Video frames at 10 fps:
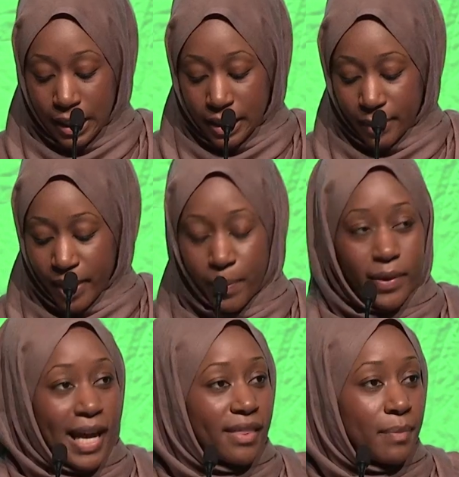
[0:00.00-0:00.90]
to people
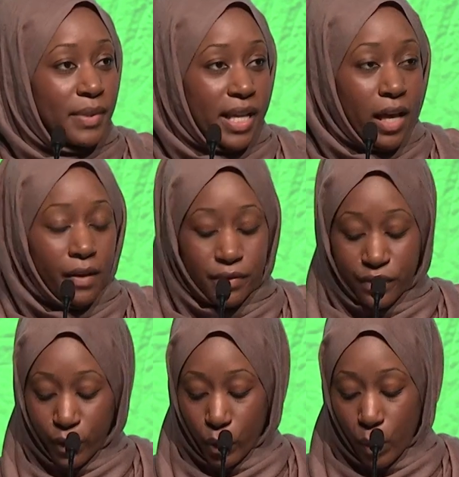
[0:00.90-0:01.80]
like themselves
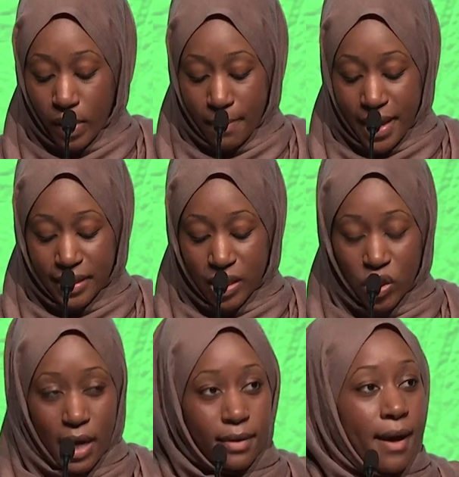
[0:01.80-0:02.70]
for whom the message
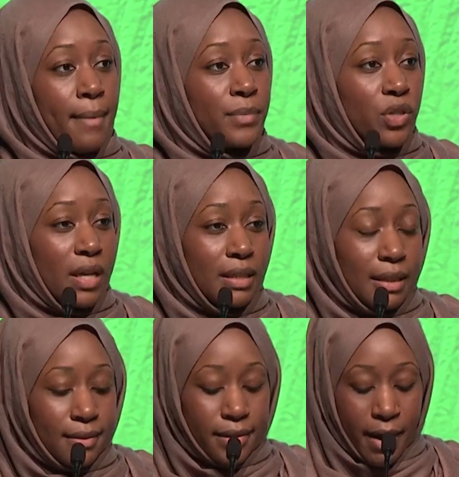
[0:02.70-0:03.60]
had come just
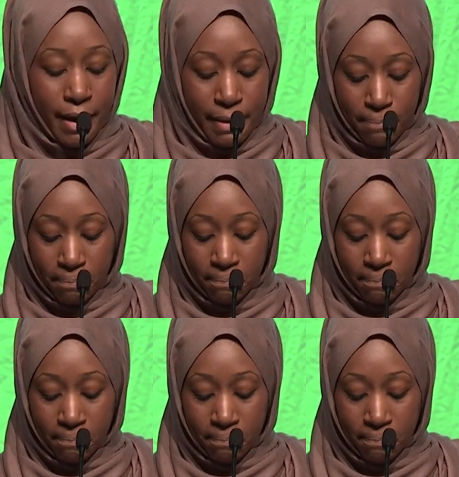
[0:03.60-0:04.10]
in time.